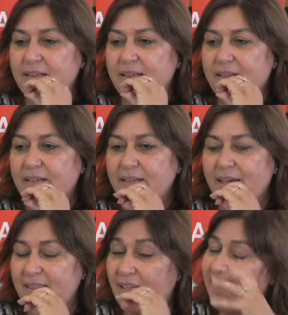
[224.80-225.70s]

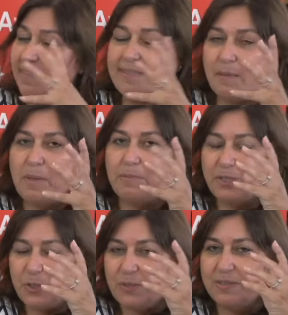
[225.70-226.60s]
I think there may be
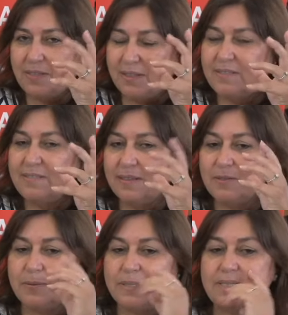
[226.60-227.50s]
students listening
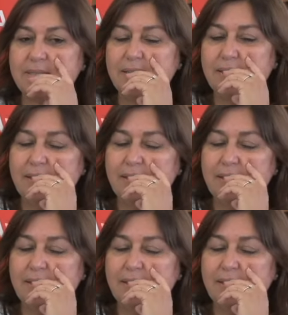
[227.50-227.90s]
to us,